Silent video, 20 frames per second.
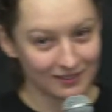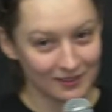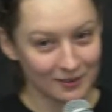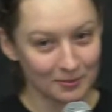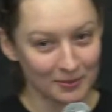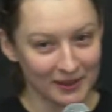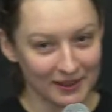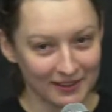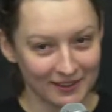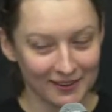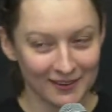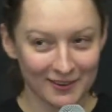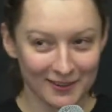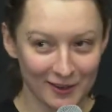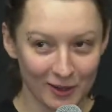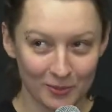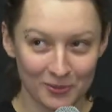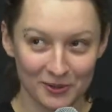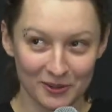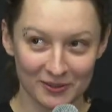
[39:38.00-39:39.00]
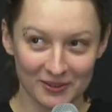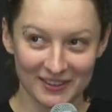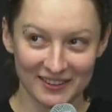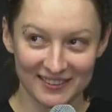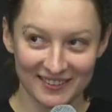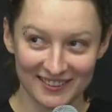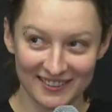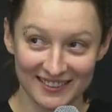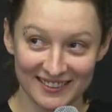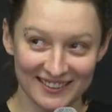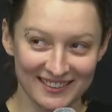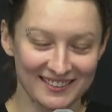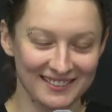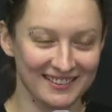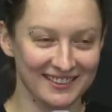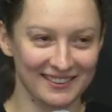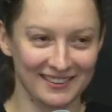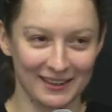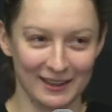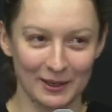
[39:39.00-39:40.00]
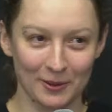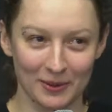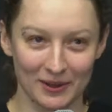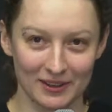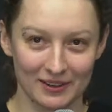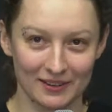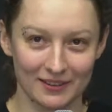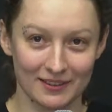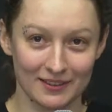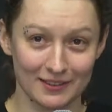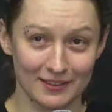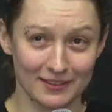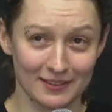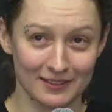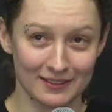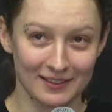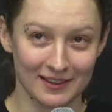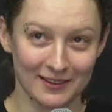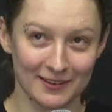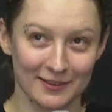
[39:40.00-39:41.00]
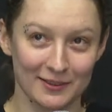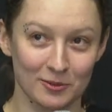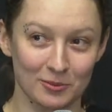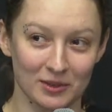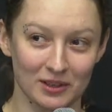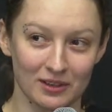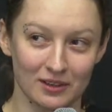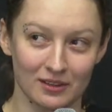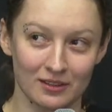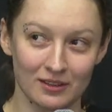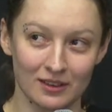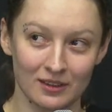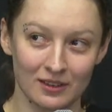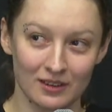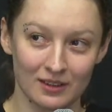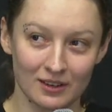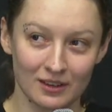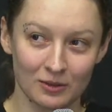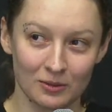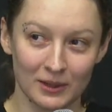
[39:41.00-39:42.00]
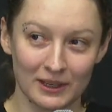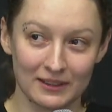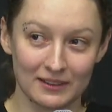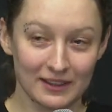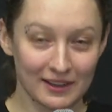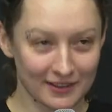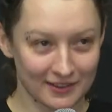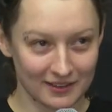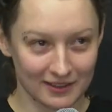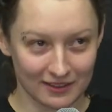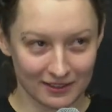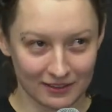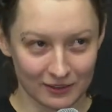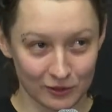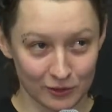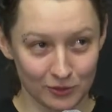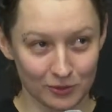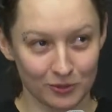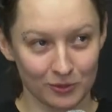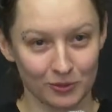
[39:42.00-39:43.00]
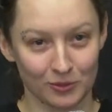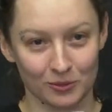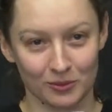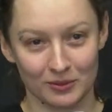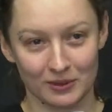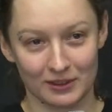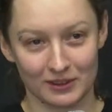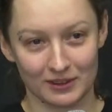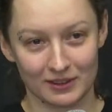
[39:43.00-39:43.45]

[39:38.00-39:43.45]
my observing on the day-to-day anyway tends to be when testing new